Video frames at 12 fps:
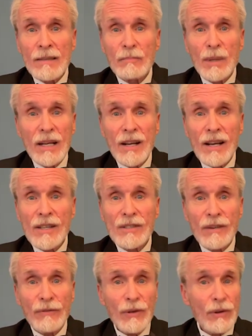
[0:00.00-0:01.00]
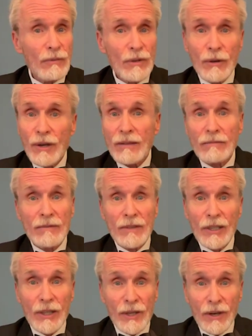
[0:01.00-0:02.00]
because if you
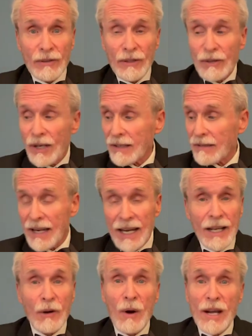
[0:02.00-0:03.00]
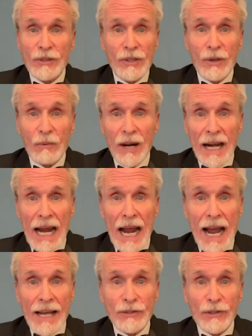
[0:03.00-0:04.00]
can, any question you want to
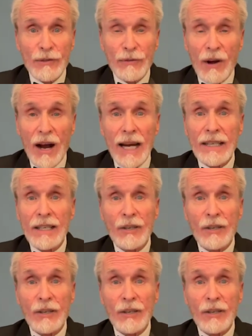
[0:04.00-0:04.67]
ask is fine.